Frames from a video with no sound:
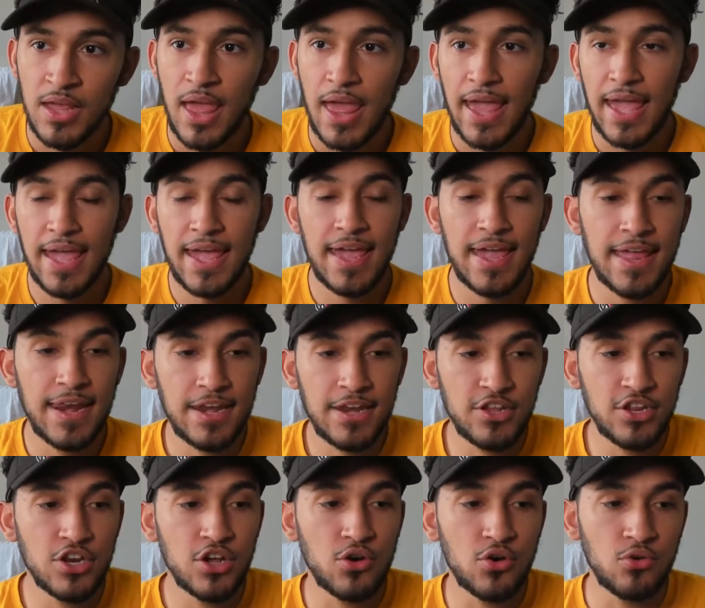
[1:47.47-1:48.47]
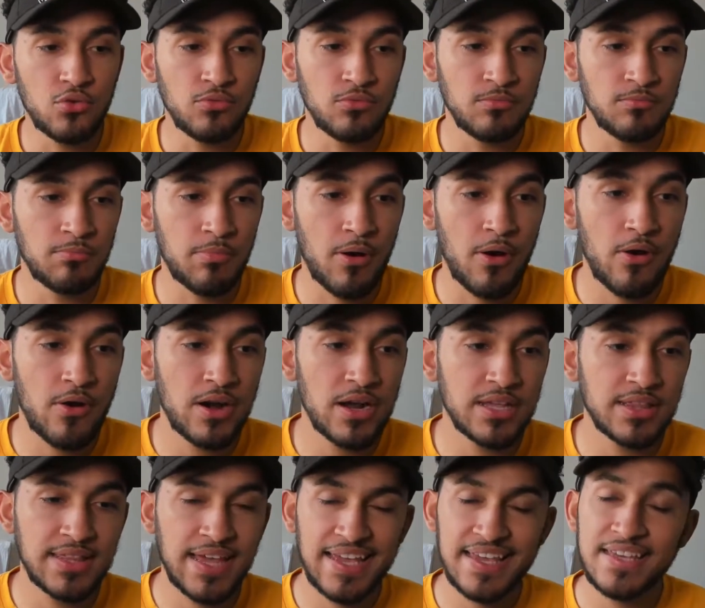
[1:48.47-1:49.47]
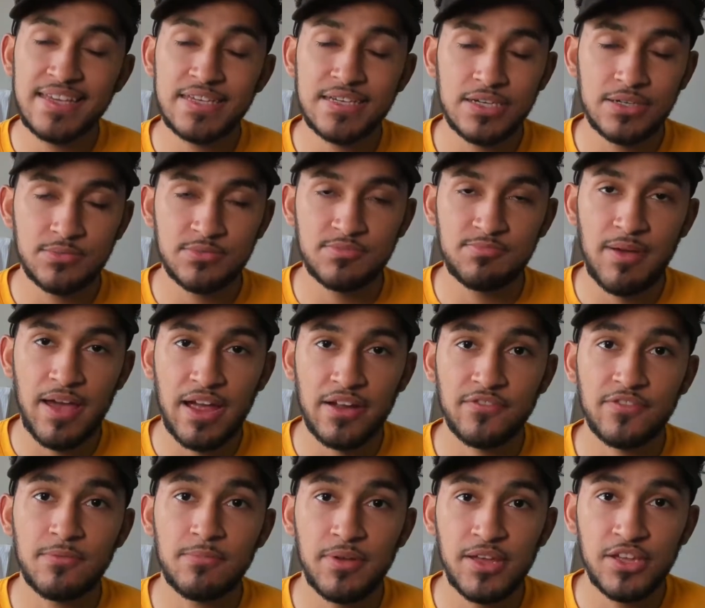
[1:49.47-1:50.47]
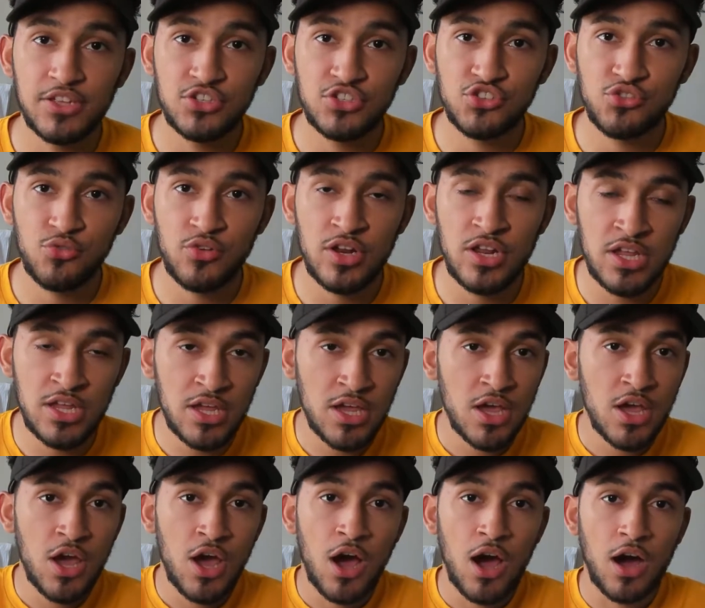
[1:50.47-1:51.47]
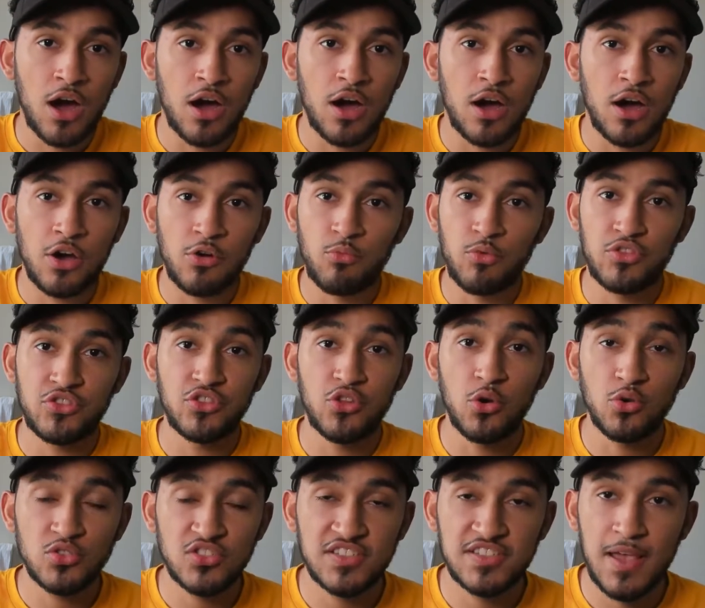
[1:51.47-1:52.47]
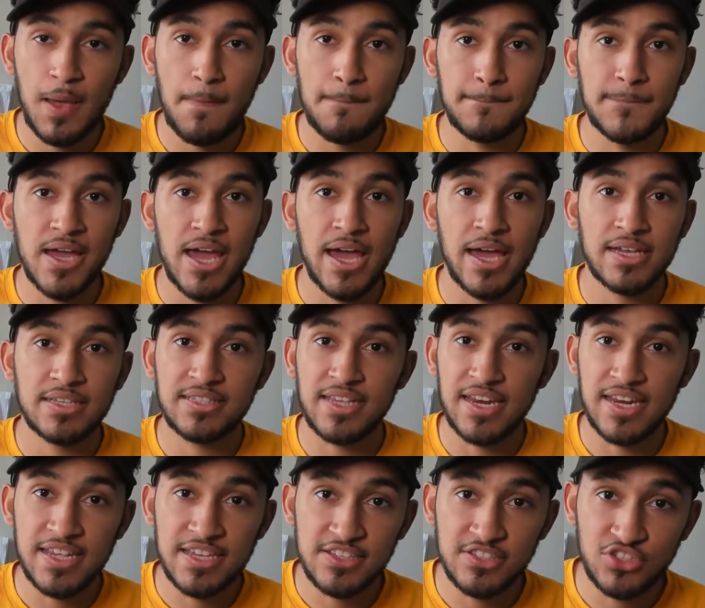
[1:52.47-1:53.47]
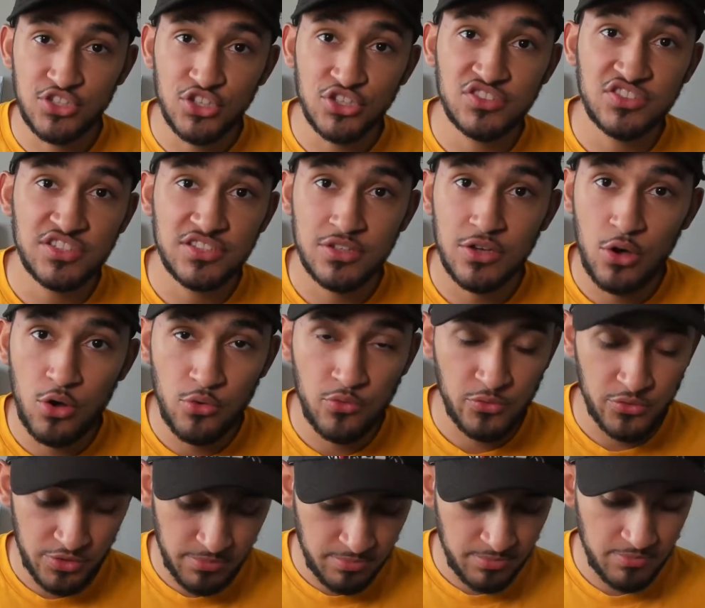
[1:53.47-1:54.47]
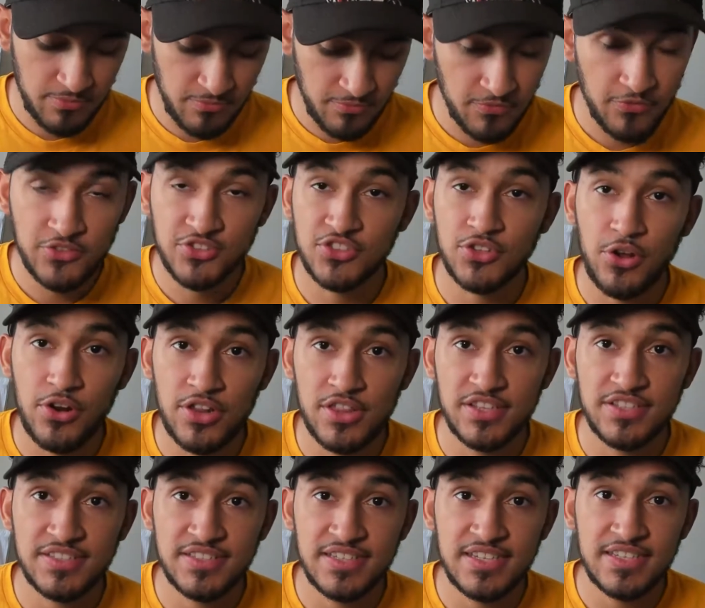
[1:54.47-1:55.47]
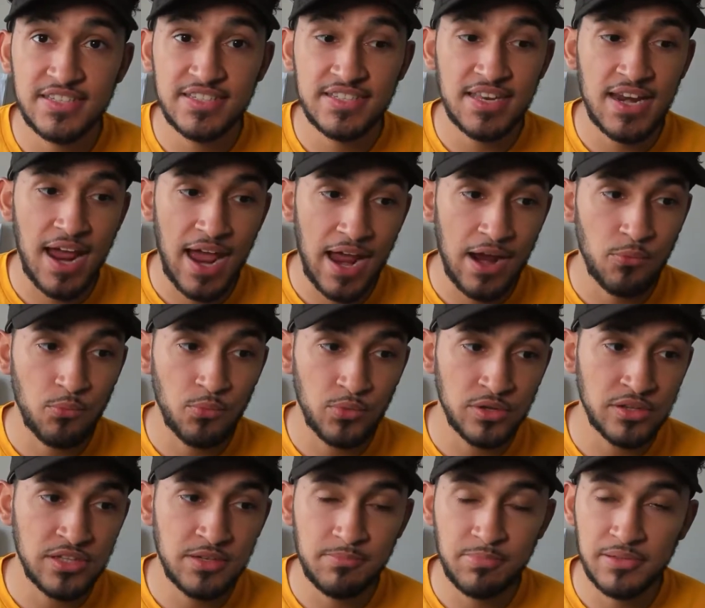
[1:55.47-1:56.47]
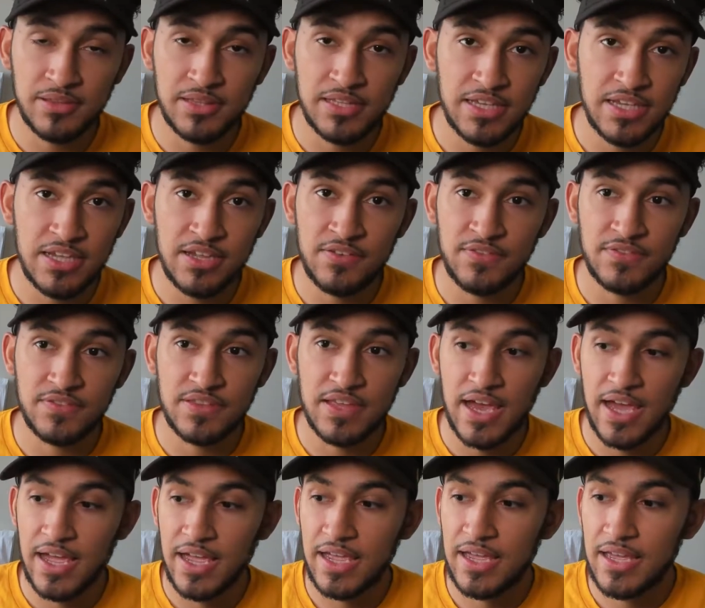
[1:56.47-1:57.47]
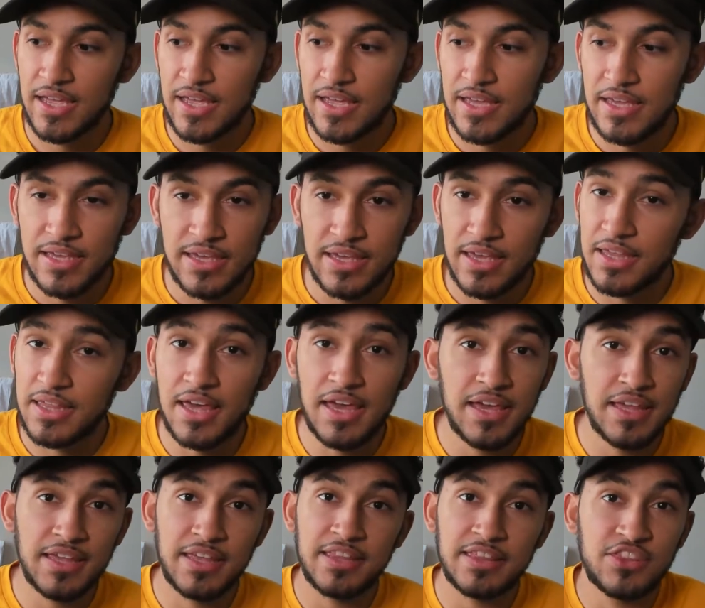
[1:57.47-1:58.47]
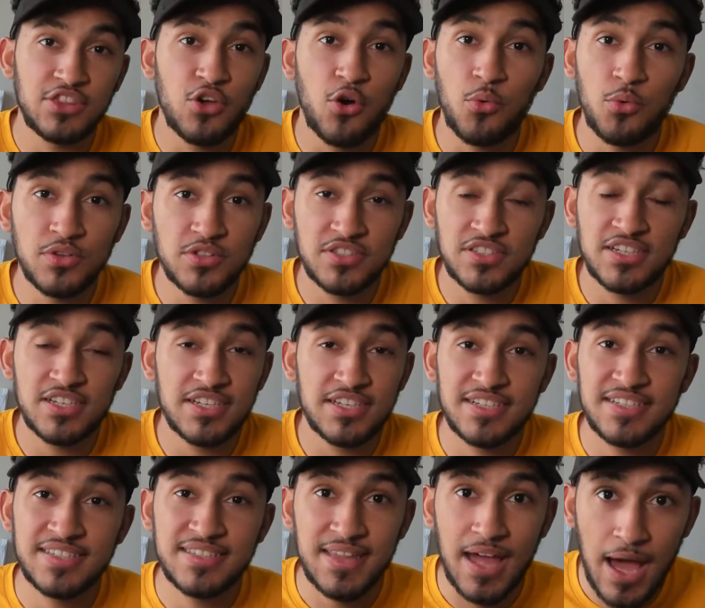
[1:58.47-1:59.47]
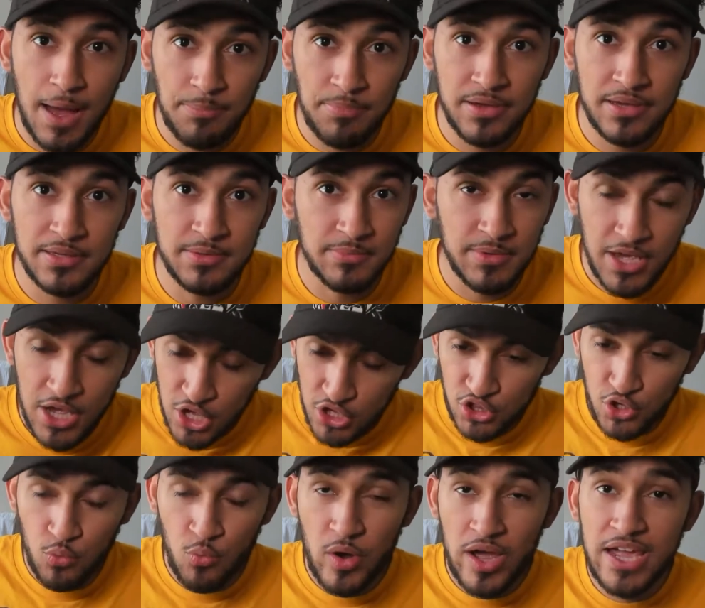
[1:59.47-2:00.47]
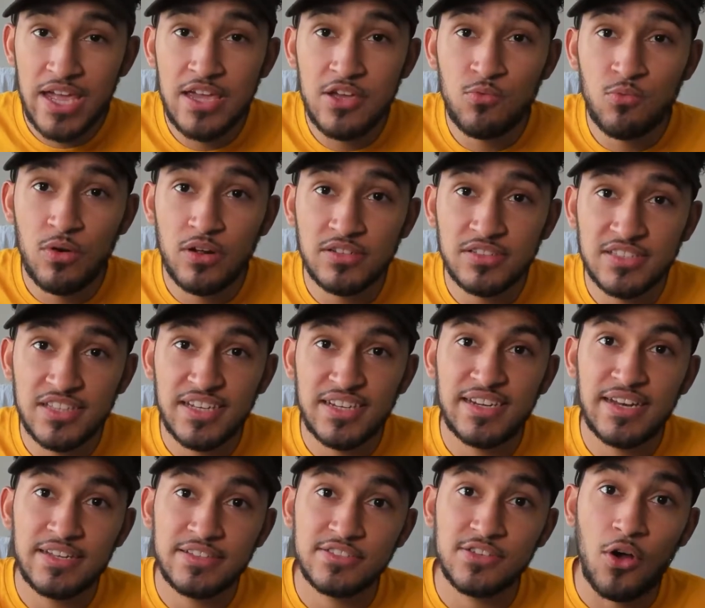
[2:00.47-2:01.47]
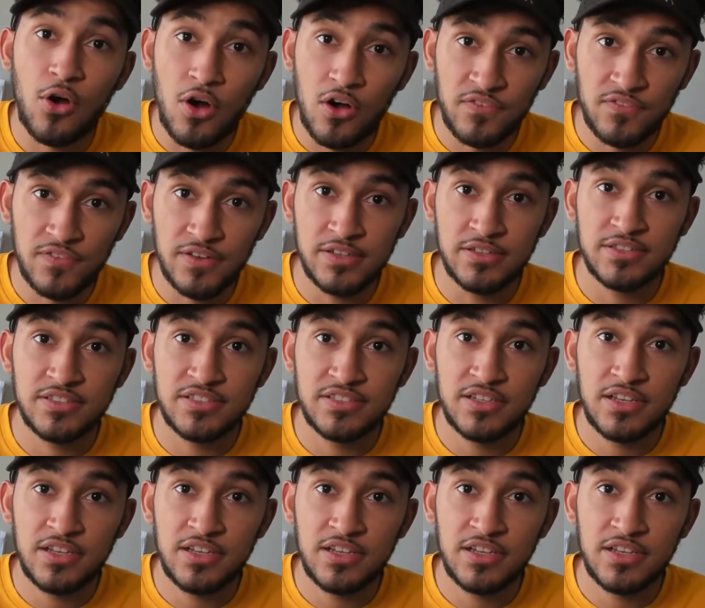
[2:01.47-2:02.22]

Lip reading: And you know, barring that he comes back from injury with no setbacks and he's good to go for the start of the season, I really believe that no one's gonna stop him. The way he runs the Nets offense,